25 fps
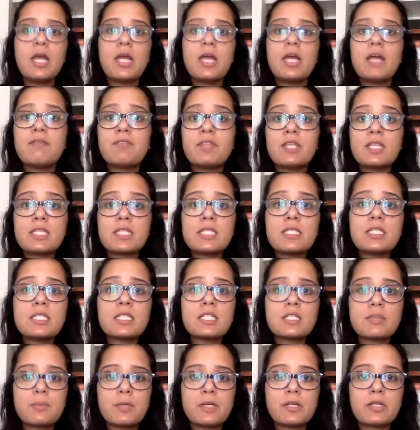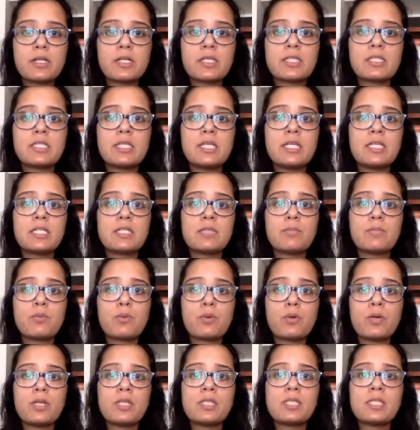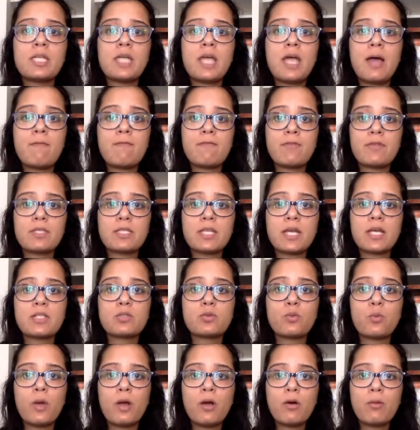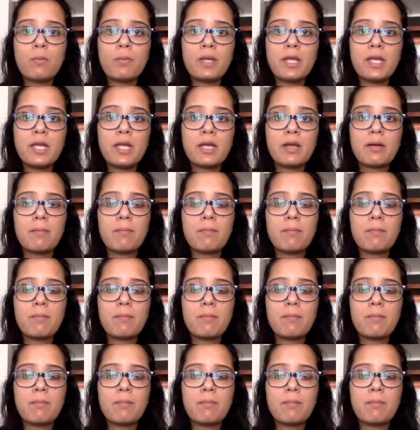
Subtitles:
If this is experienced, it is important to emphasize well-being,